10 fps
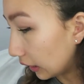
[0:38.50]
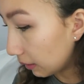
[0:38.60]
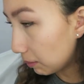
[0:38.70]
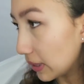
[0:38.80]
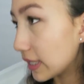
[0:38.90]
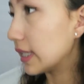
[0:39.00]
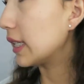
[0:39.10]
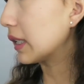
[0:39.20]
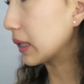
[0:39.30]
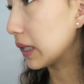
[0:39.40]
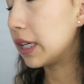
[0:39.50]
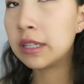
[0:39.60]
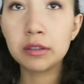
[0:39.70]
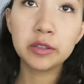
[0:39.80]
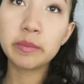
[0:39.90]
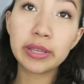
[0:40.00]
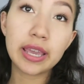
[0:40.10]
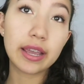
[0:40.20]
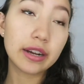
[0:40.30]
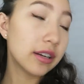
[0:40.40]
lipstick in
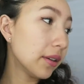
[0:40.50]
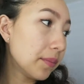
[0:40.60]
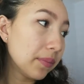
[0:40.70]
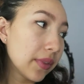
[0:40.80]
Lumiere.